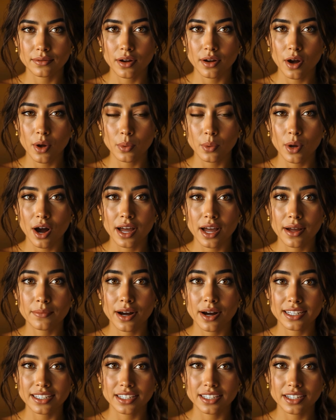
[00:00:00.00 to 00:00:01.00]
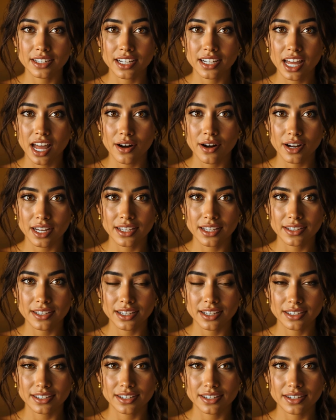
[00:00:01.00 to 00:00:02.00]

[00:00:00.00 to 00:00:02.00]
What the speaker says: Why am I still carrying this?